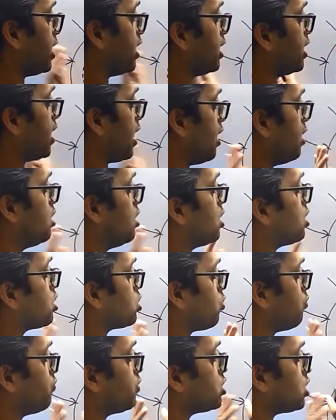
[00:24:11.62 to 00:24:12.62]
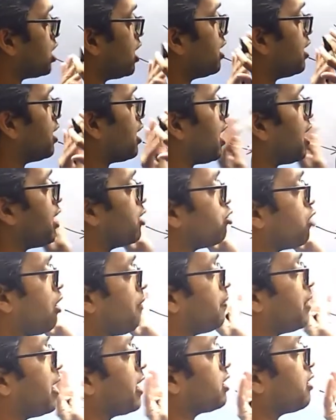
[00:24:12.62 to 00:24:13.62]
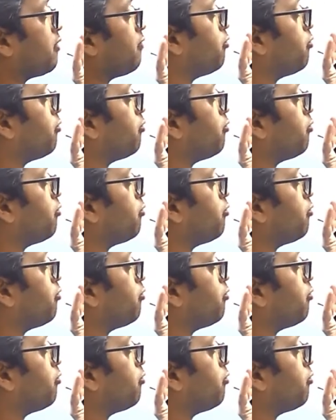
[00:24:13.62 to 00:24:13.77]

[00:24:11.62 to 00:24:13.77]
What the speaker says: area. So, which area are you applying